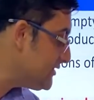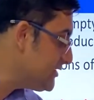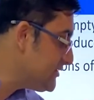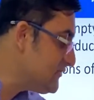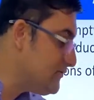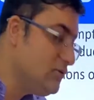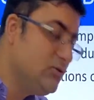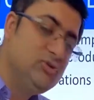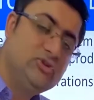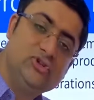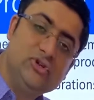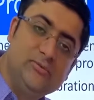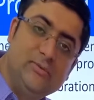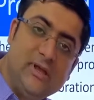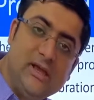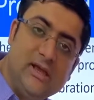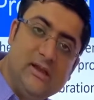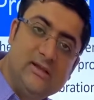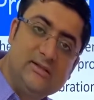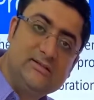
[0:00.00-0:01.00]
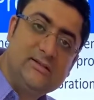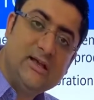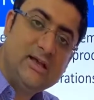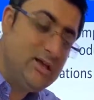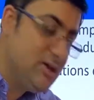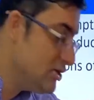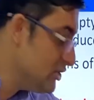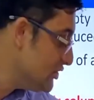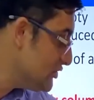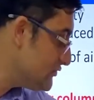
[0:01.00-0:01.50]
this flute tube, air is there.
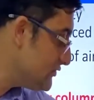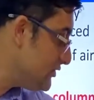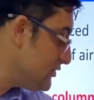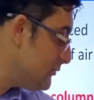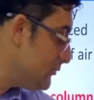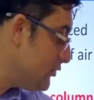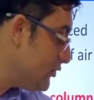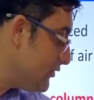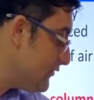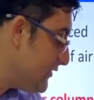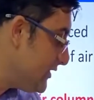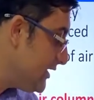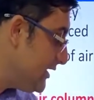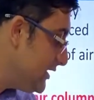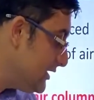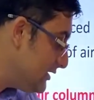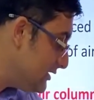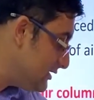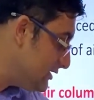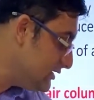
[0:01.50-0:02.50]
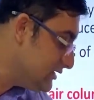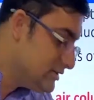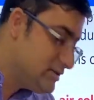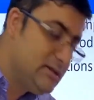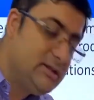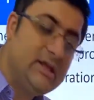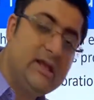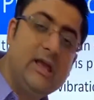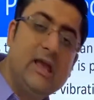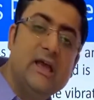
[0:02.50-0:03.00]
So when you blow over here,
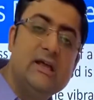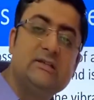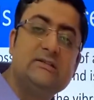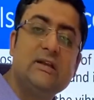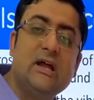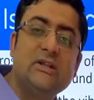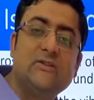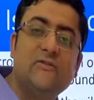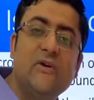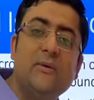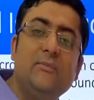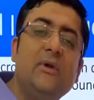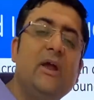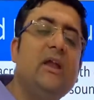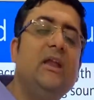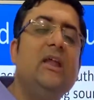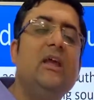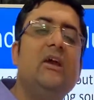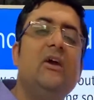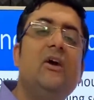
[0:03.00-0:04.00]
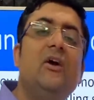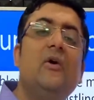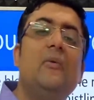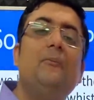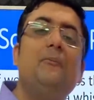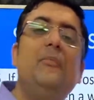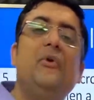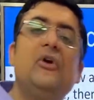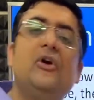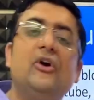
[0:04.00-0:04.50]
the air starts vibrating,
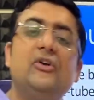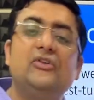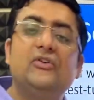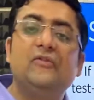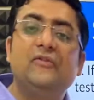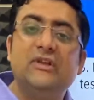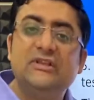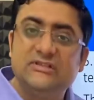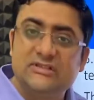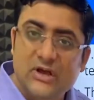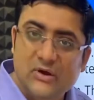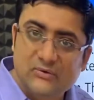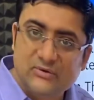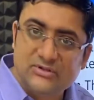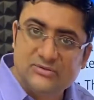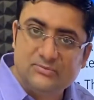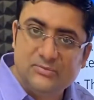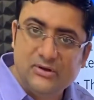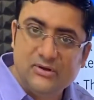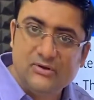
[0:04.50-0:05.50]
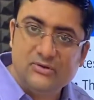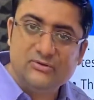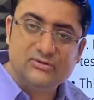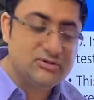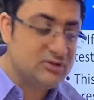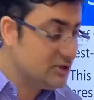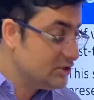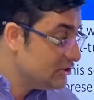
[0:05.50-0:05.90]
because of which sound is produced.